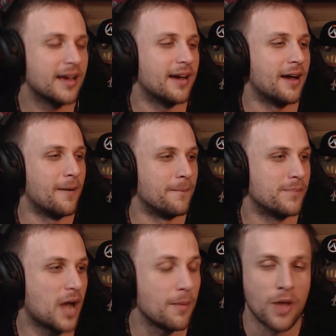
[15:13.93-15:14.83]
I'm
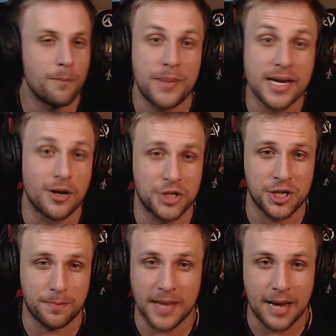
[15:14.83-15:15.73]
not big on
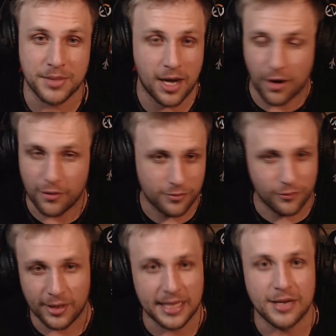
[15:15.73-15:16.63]
ship names. I don't
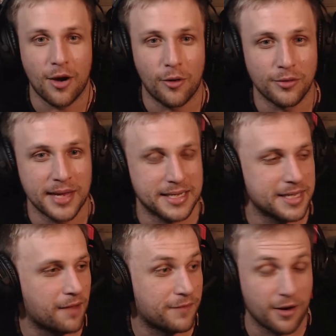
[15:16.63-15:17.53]
really know all that
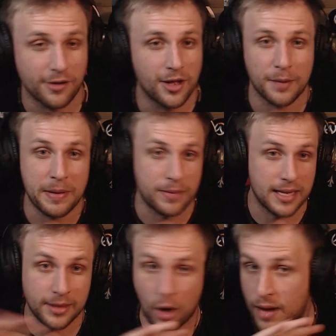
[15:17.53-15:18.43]
stuff. There are a lot of people
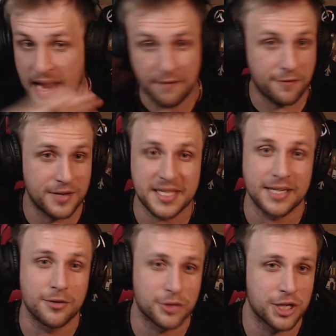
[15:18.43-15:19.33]
that know every
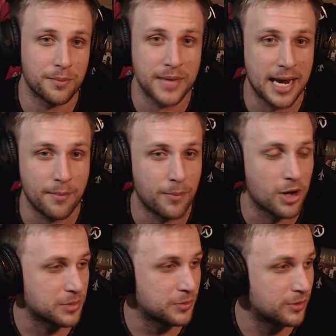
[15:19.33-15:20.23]
single ship name
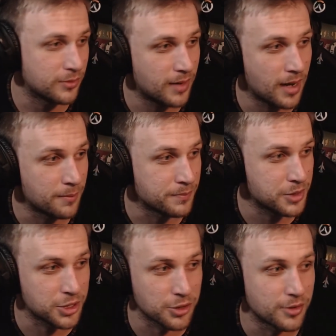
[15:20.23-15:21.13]
possible. I'm
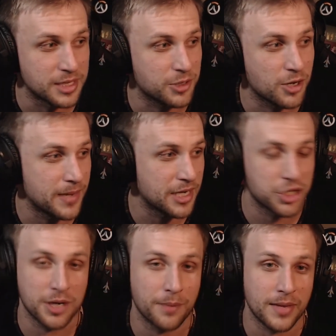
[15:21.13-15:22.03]
sure this could be a
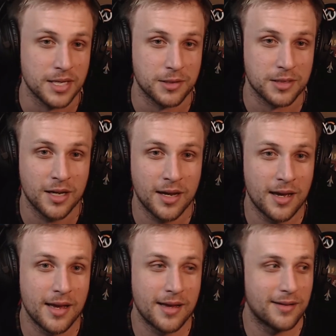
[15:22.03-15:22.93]
ship that's
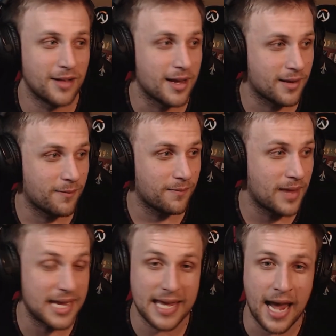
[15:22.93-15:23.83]
like
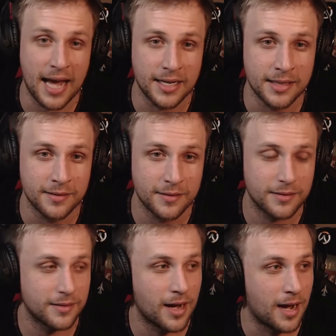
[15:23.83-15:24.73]
in canon.
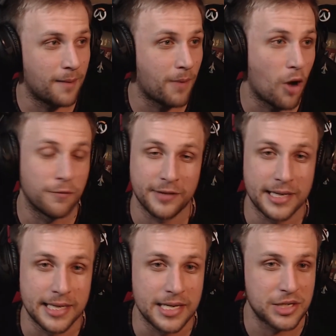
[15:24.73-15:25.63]
Hopefully
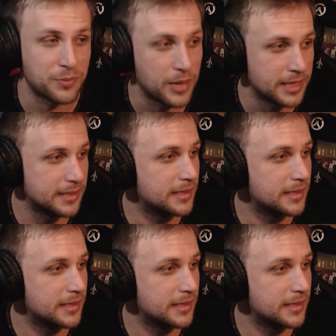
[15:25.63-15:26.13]
it is, but